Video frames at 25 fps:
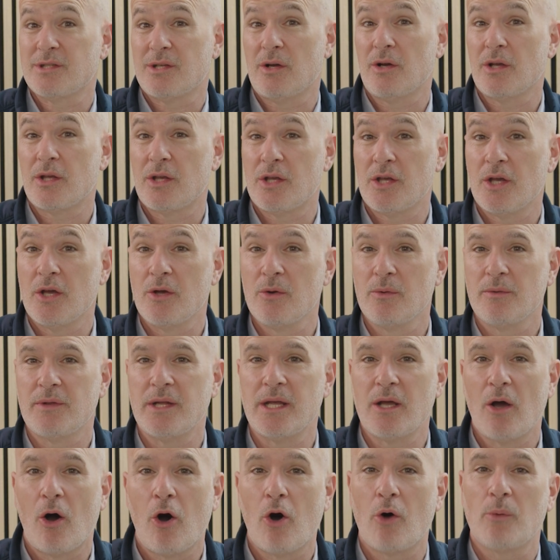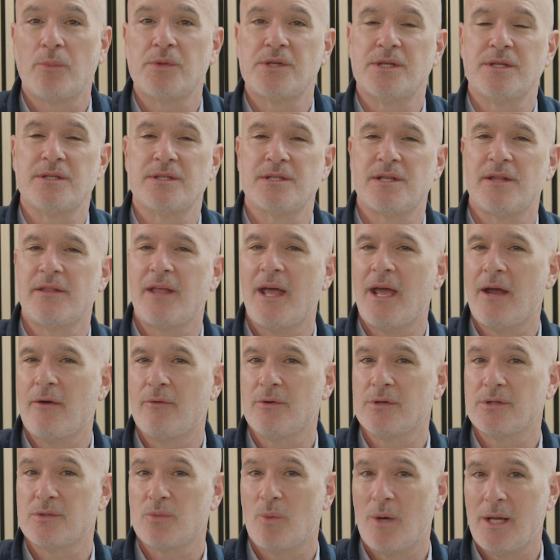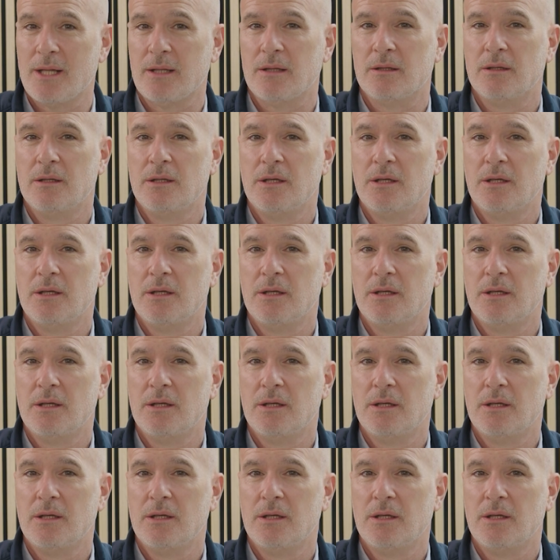IQ, the options are there as well.